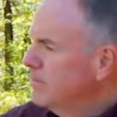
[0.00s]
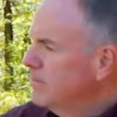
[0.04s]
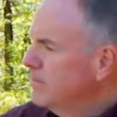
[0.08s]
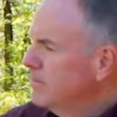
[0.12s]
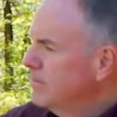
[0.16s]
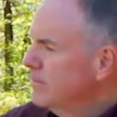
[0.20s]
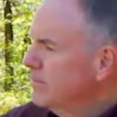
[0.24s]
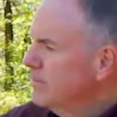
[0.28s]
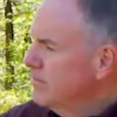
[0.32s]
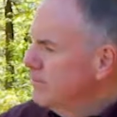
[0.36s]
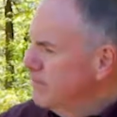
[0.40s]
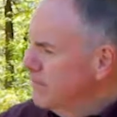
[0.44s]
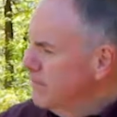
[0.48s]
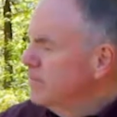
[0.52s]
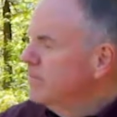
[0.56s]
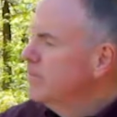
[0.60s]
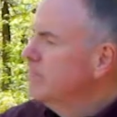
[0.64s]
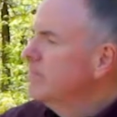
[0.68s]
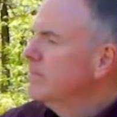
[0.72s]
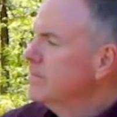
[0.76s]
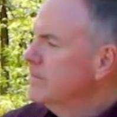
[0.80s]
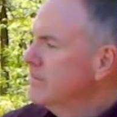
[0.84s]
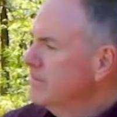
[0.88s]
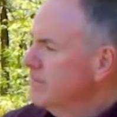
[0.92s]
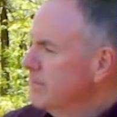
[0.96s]

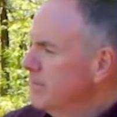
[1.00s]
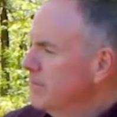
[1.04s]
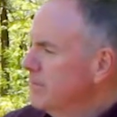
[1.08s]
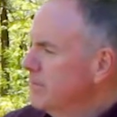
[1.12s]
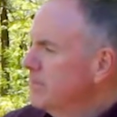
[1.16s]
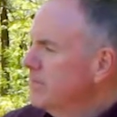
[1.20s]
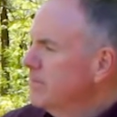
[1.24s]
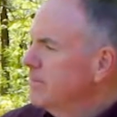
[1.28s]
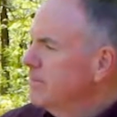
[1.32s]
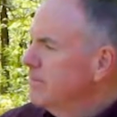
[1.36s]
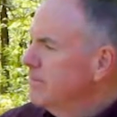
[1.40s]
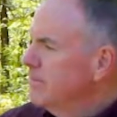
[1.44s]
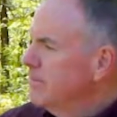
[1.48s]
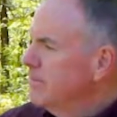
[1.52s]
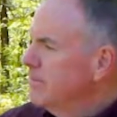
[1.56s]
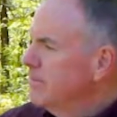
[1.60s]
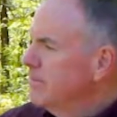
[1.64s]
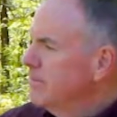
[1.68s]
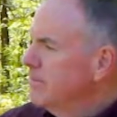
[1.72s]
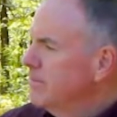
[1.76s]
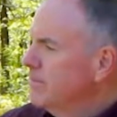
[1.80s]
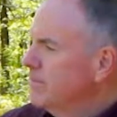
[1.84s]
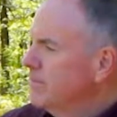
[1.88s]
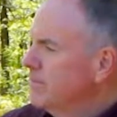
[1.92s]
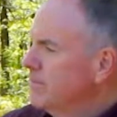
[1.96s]

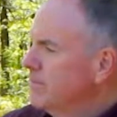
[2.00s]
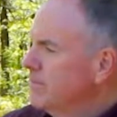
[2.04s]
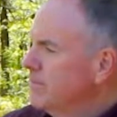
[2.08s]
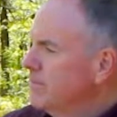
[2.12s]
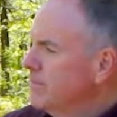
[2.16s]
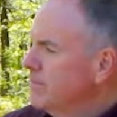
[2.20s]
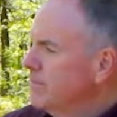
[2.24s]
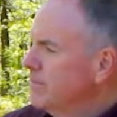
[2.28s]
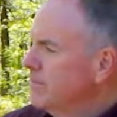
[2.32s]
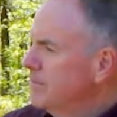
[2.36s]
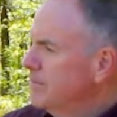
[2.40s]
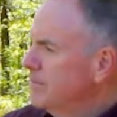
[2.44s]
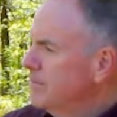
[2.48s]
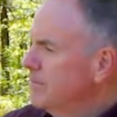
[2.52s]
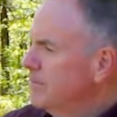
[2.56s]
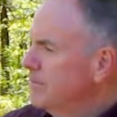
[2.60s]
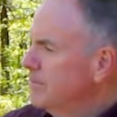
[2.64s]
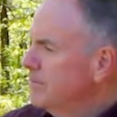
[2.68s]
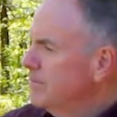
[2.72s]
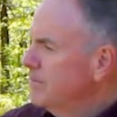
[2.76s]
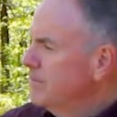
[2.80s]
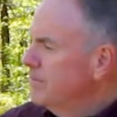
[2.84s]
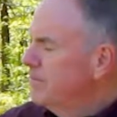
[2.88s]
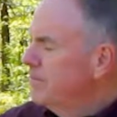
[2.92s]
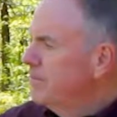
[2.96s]

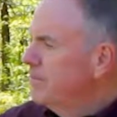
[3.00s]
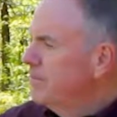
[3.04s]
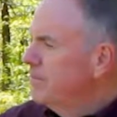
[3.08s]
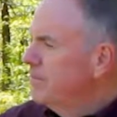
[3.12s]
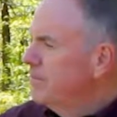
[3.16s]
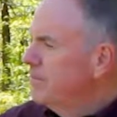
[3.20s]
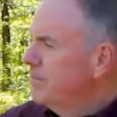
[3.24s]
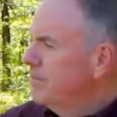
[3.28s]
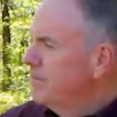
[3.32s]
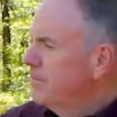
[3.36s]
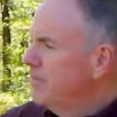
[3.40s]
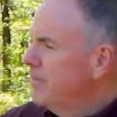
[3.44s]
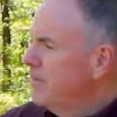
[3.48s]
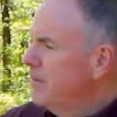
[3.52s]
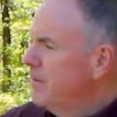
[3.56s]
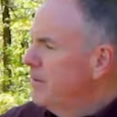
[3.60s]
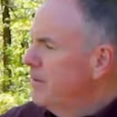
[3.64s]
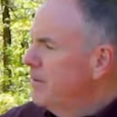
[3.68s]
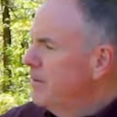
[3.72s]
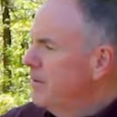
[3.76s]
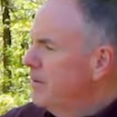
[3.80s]
No words are spoken by the person on screen.